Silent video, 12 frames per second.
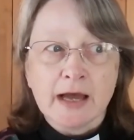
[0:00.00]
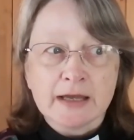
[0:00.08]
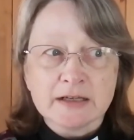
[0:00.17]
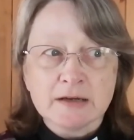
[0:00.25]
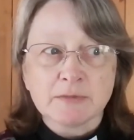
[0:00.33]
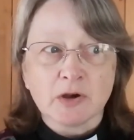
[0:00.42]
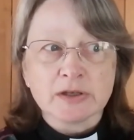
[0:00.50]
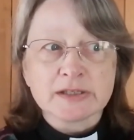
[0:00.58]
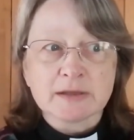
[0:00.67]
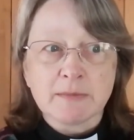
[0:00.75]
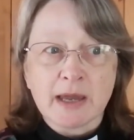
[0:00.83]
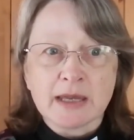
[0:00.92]
And I'm going
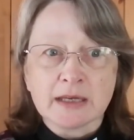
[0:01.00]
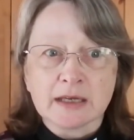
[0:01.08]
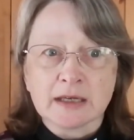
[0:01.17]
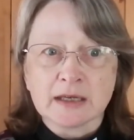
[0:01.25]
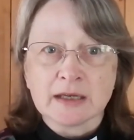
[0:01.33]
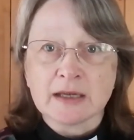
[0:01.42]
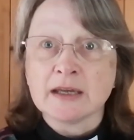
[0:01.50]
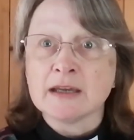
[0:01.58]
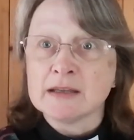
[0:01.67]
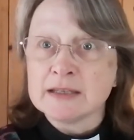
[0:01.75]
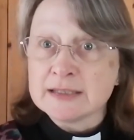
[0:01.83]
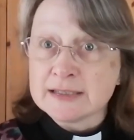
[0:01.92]
to make
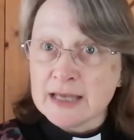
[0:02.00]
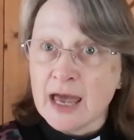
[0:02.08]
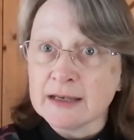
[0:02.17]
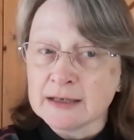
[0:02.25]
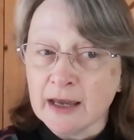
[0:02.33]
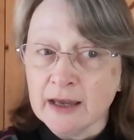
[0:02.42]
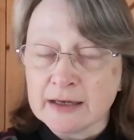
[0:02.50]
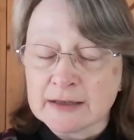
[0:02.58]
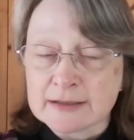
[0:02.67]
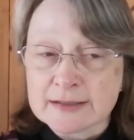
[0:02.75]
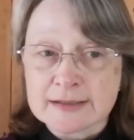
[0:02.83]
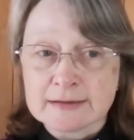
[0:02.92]
10
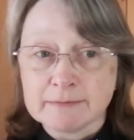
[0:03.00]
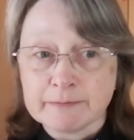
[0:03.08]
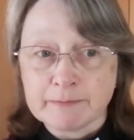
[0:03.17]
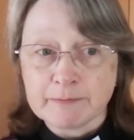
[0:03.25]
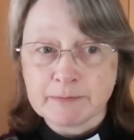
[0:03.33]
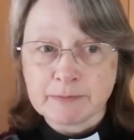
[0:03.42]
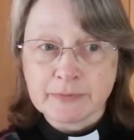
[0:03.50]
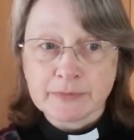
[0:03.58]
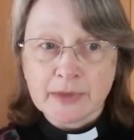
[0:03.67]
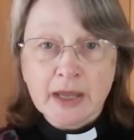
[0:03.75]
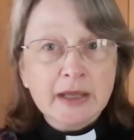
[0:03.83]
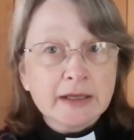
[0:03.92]
cakes.
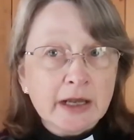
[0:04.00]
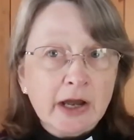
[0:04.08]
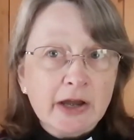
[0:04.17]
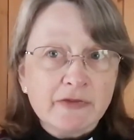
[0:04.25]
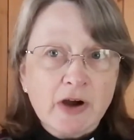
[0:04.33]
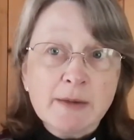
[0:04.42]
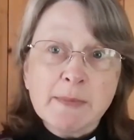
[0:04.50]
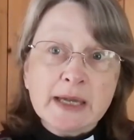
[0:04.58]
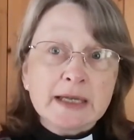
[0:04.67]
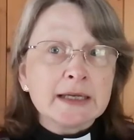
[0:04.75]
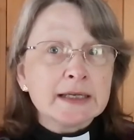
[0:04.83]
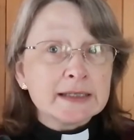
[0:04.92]
Now, if I
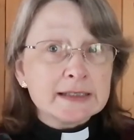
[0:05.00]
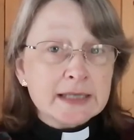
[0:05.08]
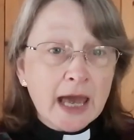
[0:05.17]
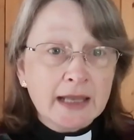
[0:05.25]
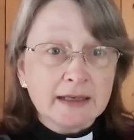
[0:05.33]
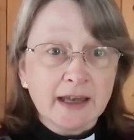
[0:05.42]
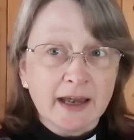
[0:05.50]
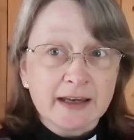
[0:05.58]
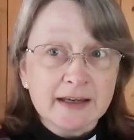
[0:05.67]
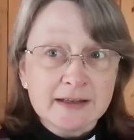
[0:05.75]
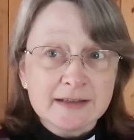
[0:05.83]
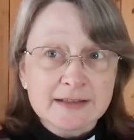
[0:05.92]
make 10
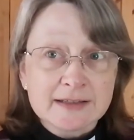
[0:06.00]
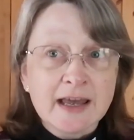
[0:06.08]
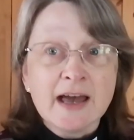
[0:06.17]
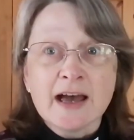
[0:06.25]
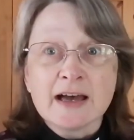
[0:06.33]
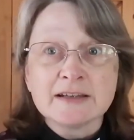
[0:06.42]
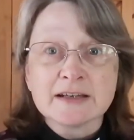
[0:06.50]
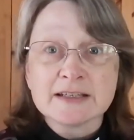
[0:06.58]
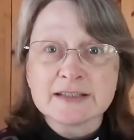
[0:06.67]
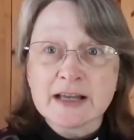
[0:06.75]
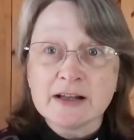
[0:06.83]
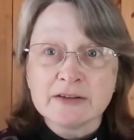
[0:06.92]
cakes and I
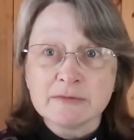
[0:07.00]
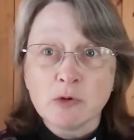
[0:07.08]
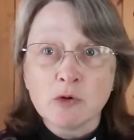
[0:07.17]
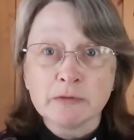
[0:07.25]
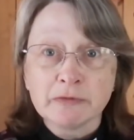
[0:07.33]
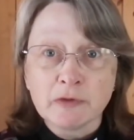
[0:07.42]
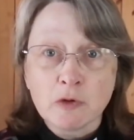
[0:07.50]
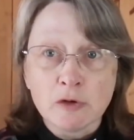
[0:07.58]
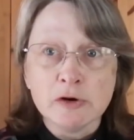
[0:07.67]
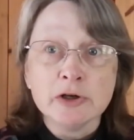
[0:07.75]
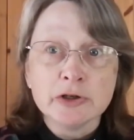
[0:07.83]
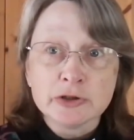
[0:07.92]
sell them all
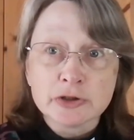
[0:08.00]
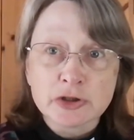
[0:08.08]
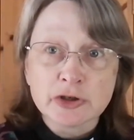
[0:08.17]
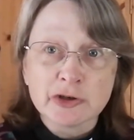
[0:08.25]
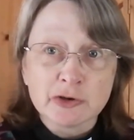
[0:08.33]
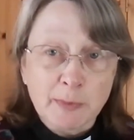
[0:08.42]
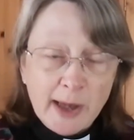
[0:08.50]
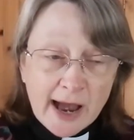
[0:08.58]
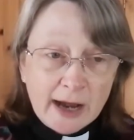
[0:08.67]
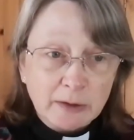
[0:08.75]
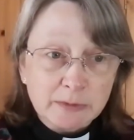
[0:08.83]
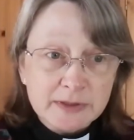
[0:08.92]
for
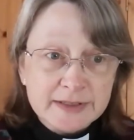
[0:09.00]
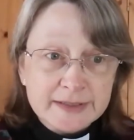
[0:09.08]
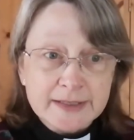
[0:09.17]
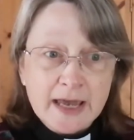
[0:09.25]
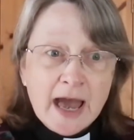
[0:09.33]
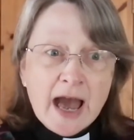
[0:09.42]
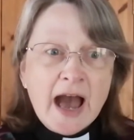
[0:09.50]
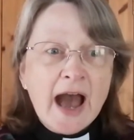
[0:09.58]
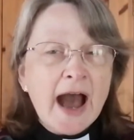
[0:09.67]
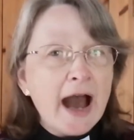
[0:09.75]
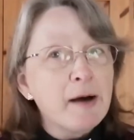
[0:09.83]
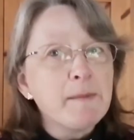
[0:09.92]
£2,
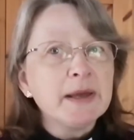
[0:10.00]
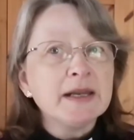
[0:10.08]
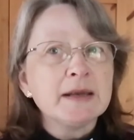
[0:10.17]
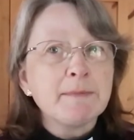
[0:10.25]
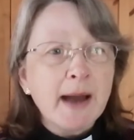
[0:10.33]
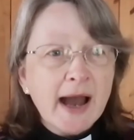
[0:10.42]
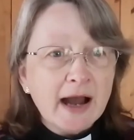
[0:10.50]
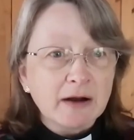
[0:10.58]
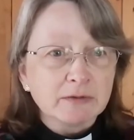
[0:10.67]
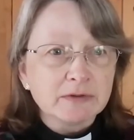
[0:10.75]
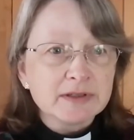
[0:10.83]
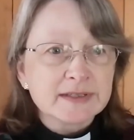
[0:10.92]
how many
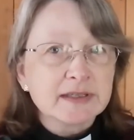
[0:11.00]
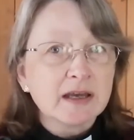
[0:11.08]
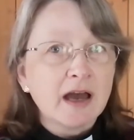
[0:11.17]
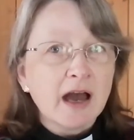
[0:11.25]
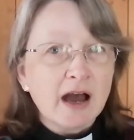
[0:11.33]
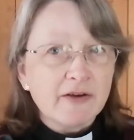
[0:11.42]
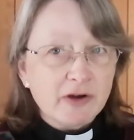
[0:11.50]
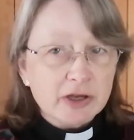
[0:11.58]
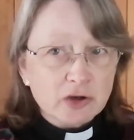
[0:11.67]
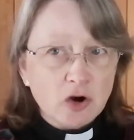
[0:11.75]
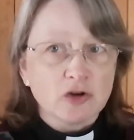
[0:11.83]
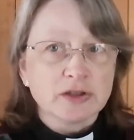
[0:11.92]
pounds have
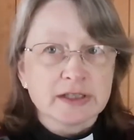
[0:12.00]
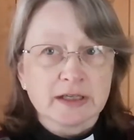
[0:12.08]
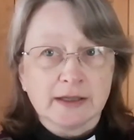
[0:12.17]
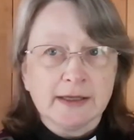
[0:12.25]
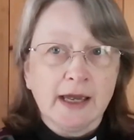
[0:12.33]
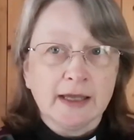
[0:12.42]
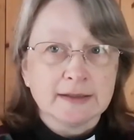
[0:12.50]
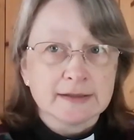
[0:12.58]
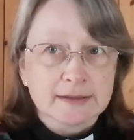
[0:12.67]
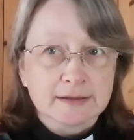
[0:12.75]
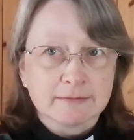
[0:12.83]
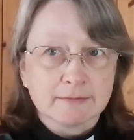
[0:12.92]
I got at the
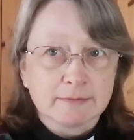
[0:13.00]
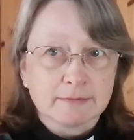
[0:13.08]
end?